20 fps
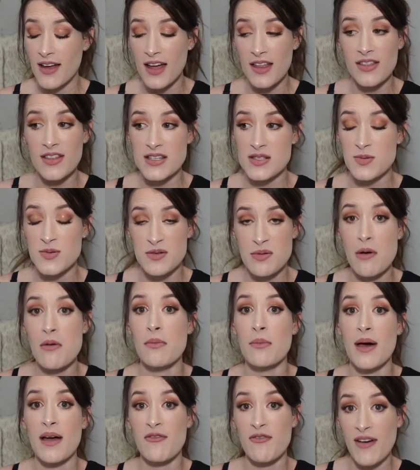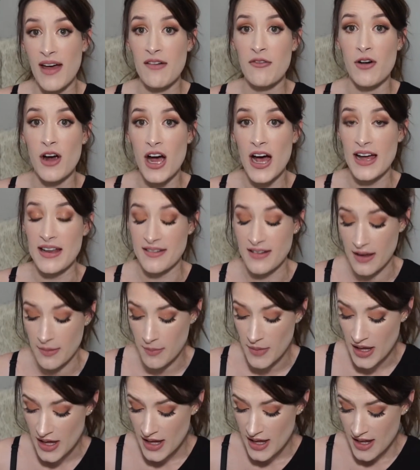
This was probably my favorite item.